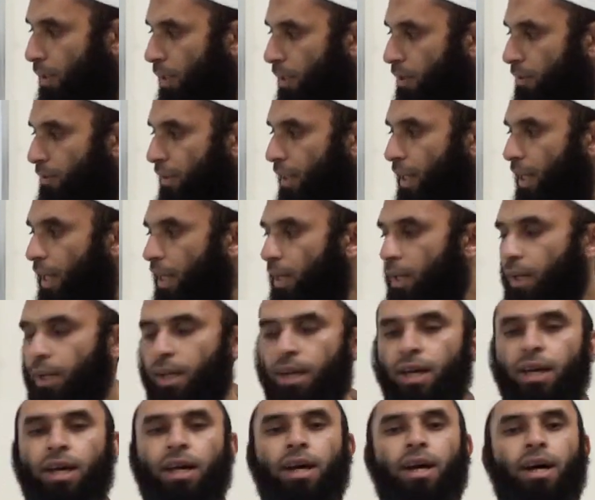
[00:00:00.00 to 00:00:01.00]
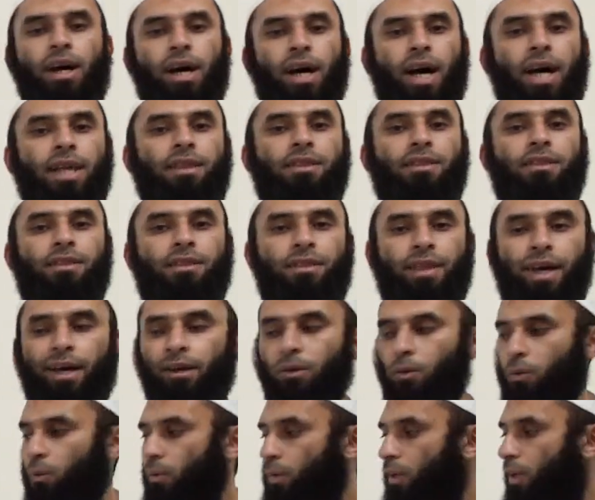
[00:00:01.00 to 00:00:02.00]
Dal,
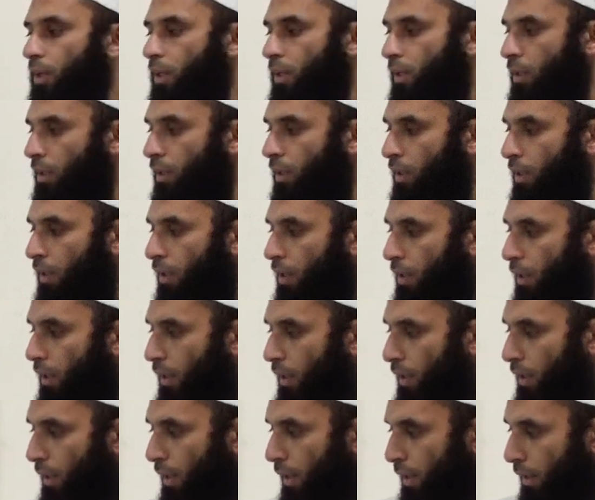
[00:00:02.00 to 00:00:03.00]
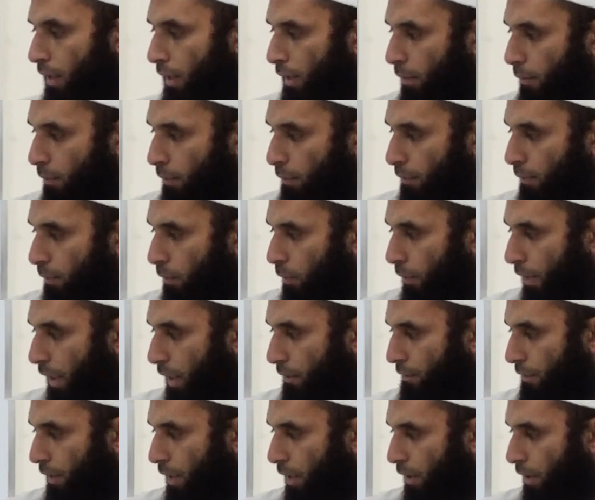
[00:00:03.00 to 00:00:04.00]
ad-dhawq. Um, we
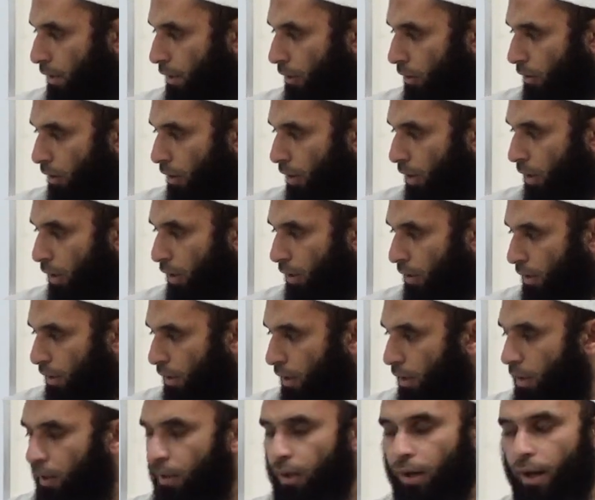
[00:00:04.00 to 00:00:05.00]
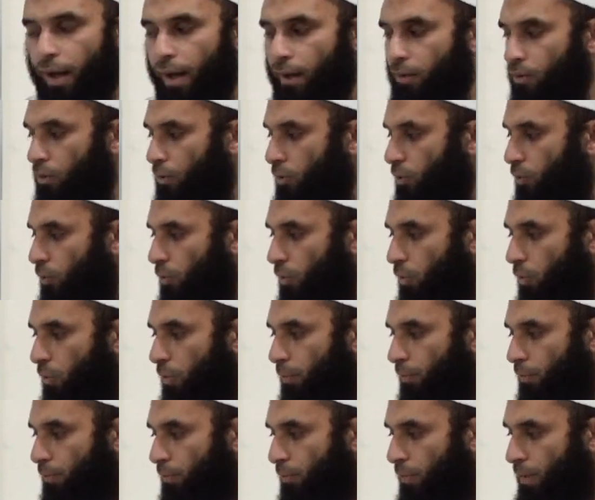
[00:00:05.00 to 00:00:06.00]
have here Ra,
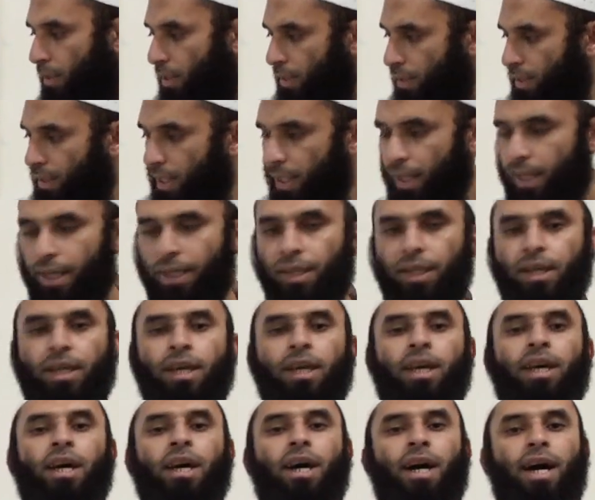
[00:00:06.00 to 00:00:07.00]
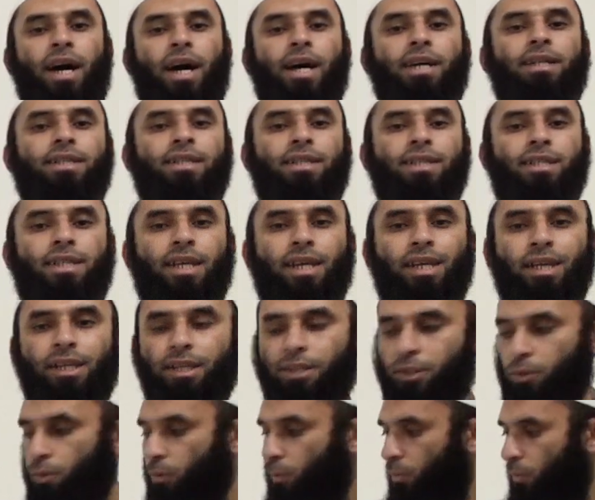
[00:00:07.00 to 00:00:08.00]
Ar-Rum, Zai,
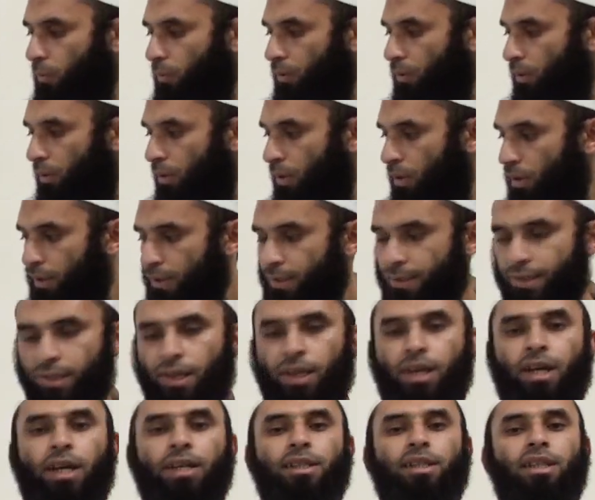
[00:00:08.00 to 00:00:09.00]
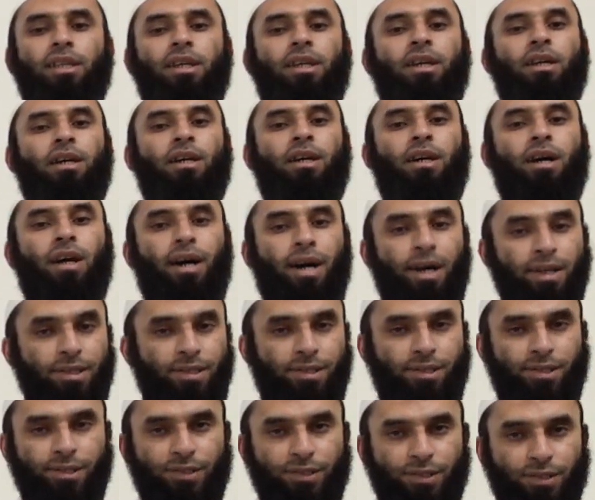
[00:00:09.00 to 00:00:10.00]
Az-Zaytun, Sad,
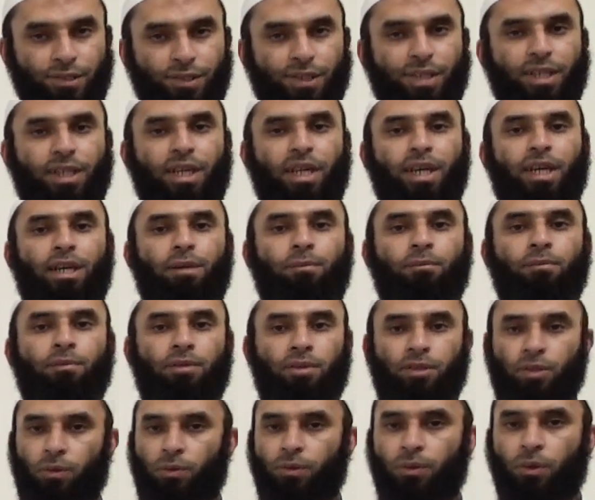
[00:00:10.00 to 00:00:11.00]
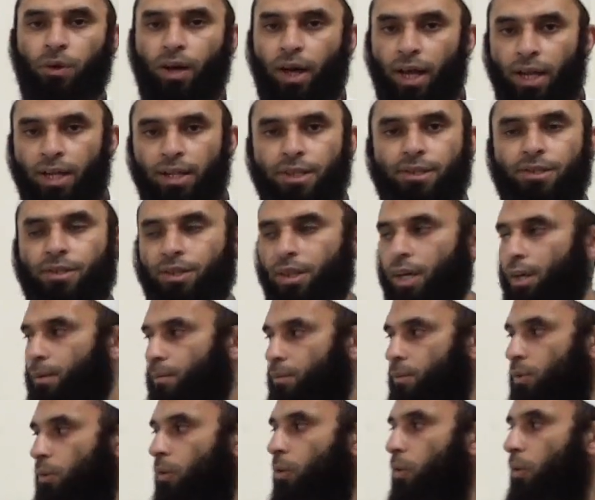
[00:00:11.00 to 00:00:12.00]
As-Siyam. So not
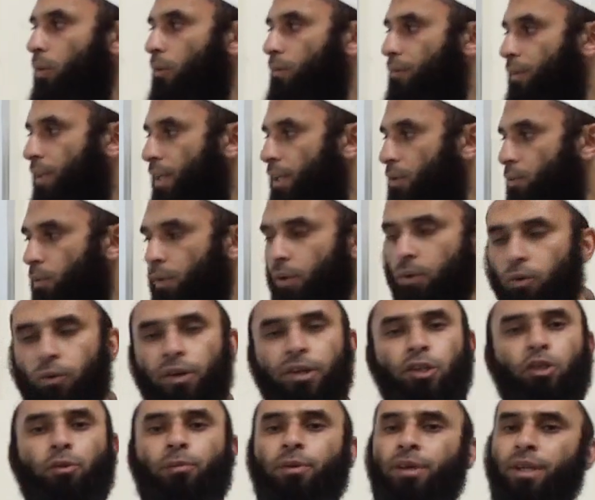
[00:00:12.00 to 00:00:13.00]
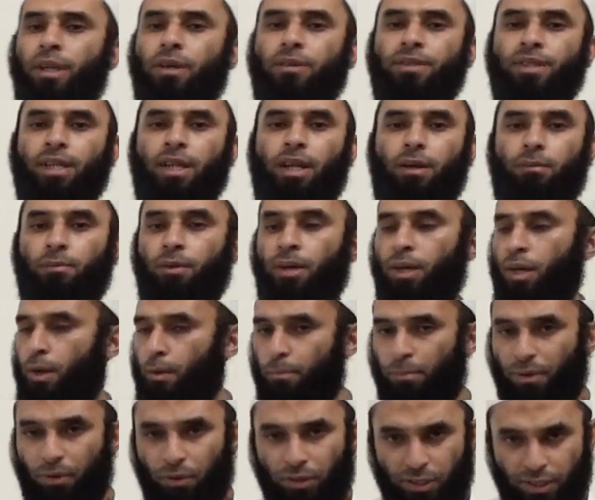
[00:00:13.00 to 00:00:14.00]
Al-Siyam. So all of these, we're going to pronounce the lam.
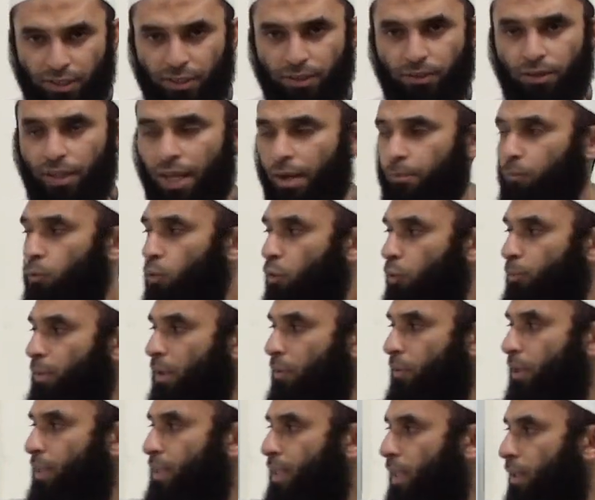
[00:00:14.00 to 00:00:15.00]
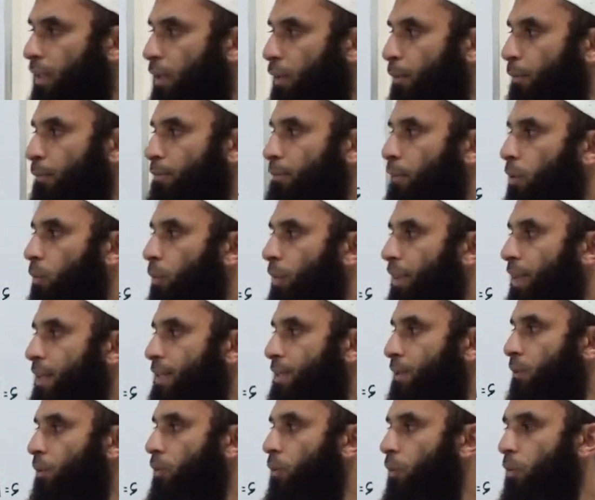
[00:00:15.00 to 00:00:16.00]
But his lam will be written, not with the
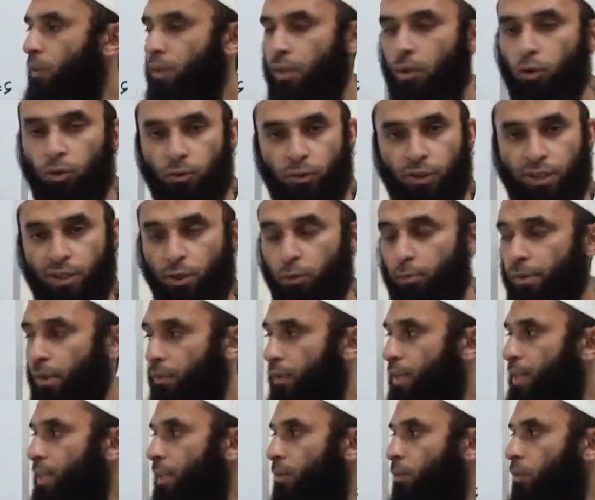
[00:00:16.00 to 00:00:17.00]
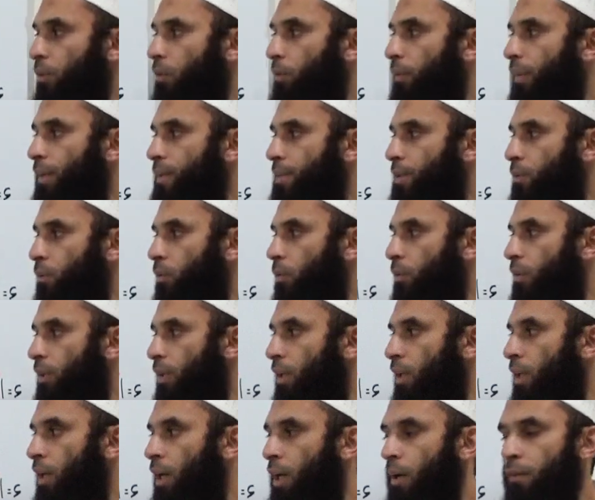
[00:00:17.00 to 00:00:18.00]
sukun. It will still be written, not with the sukun.
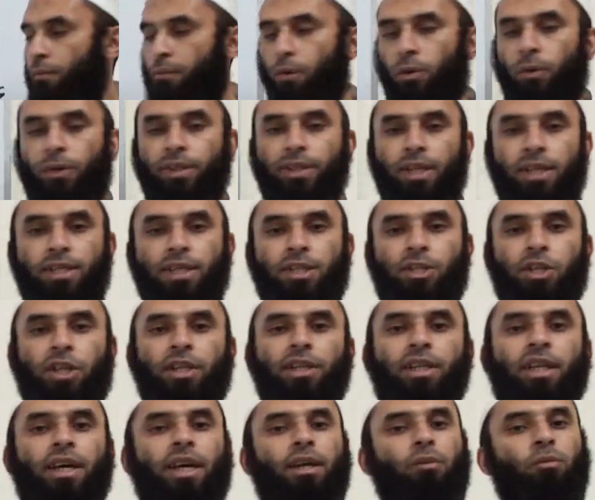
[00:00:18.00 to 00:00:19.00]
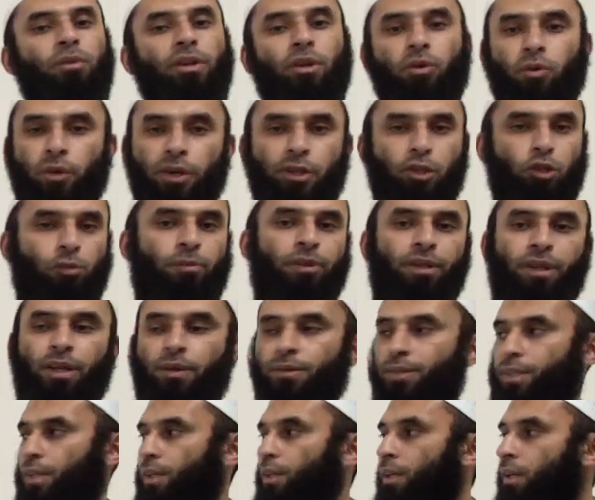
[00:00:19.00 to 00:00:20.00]
Following it has a shadda, and we're not going to
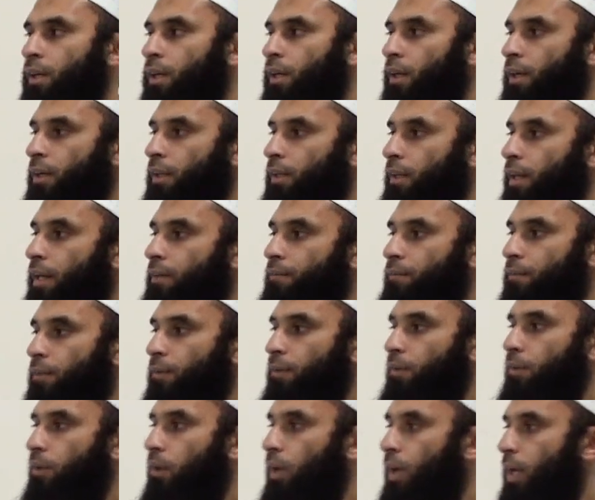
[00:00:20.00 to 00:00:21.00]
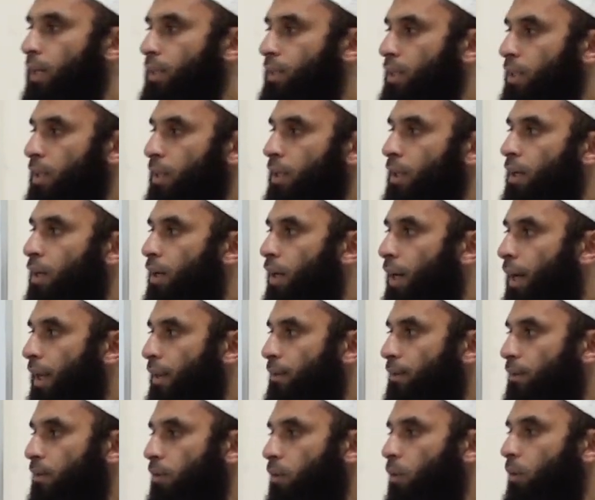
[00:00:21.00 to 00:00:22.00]
pronounce it. They have Dad,
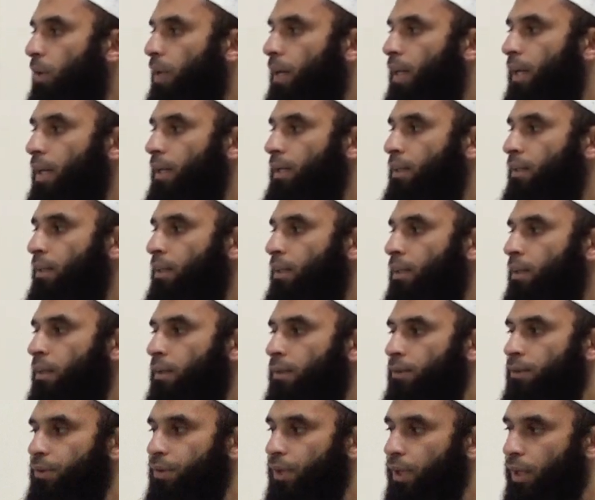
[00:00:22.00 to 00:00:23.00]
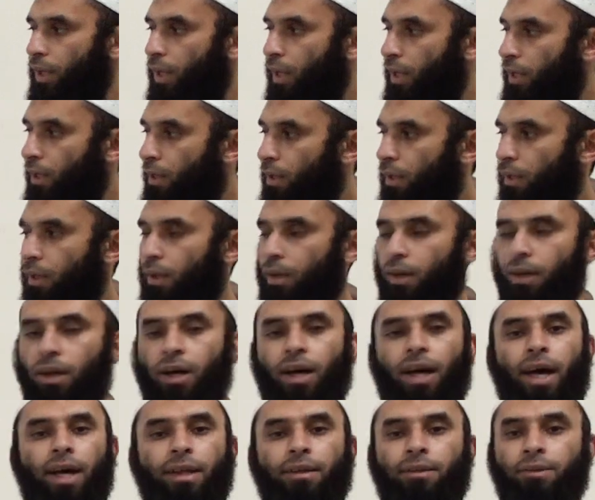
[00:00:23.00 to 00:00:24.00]
Ad-Duha, Ta,
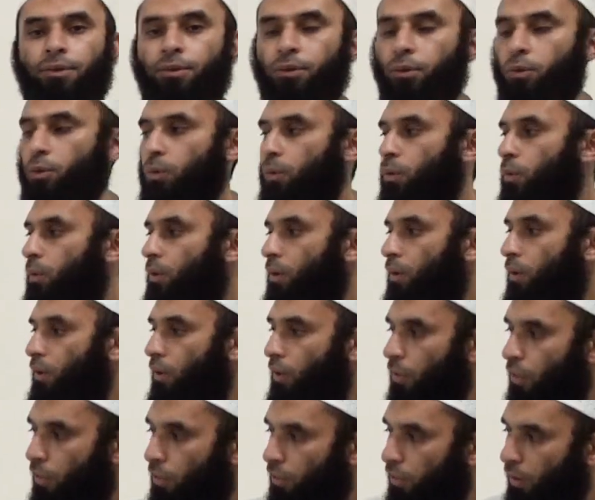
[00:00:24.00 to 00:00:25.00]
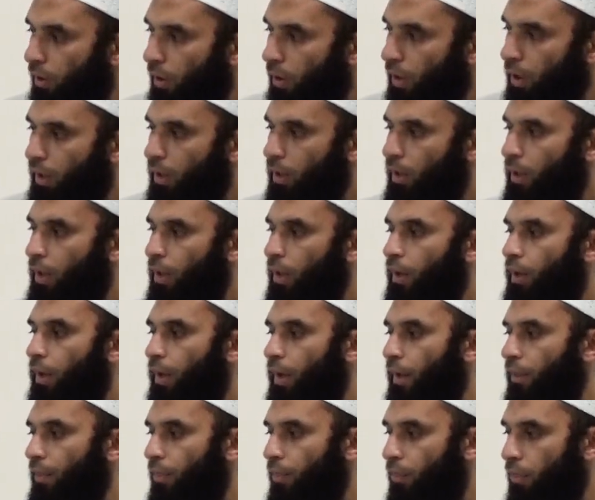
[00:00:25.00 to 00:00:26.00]
At-Tur, Dha,
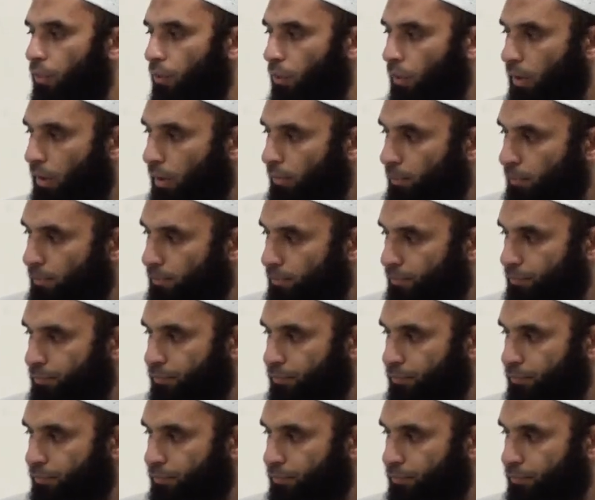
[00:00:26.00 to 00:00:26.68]
Al-Zulm.